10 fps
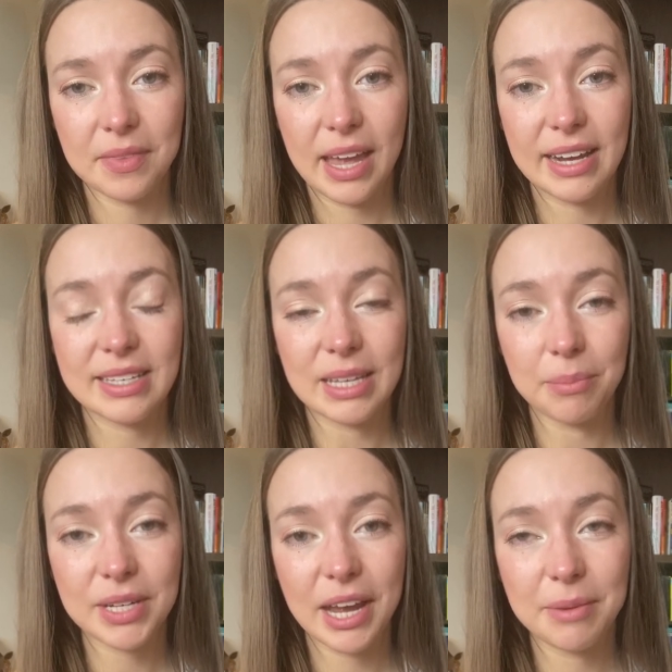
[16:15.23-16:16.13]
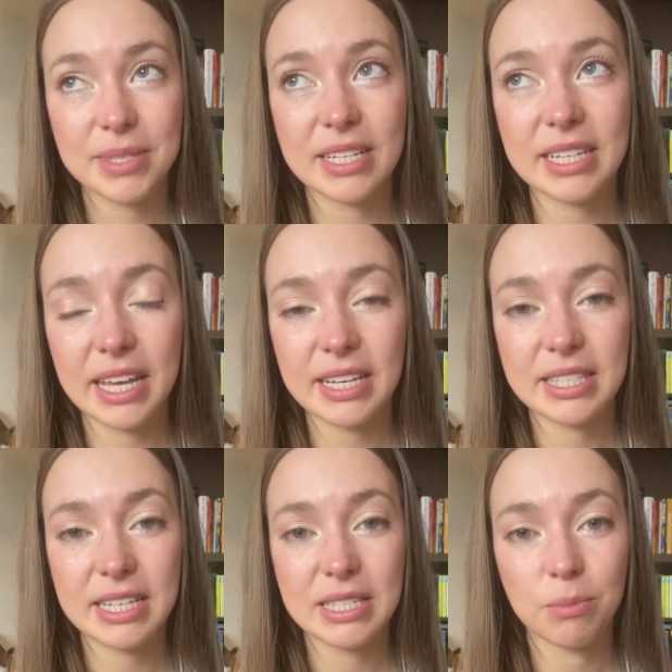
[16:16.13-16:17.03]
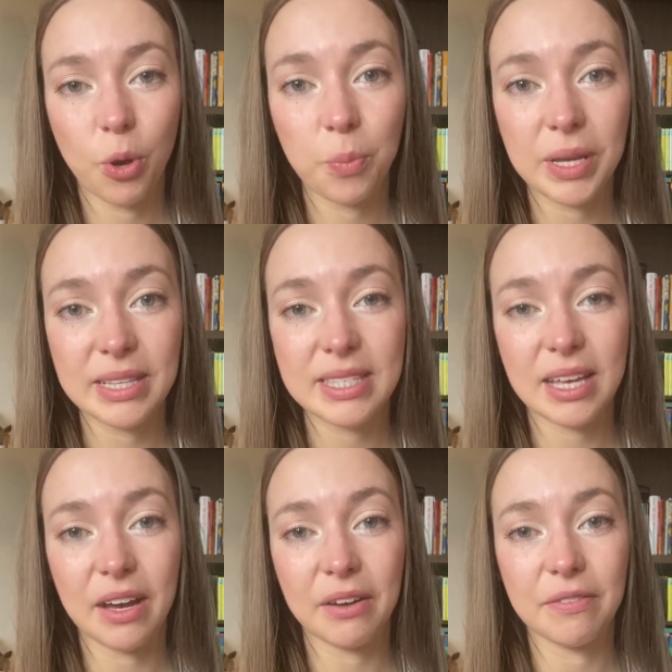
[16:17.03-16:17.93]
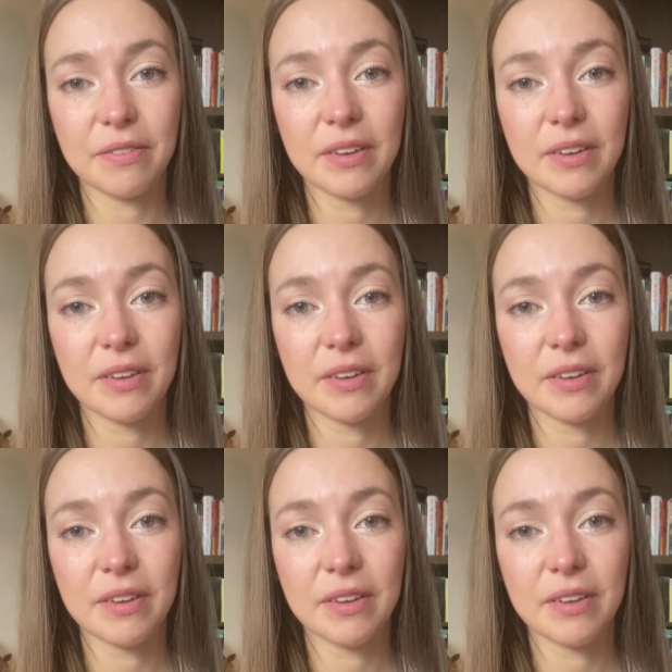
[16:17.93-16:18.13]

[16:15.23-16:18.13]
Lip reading: And sometimes it takes these moments of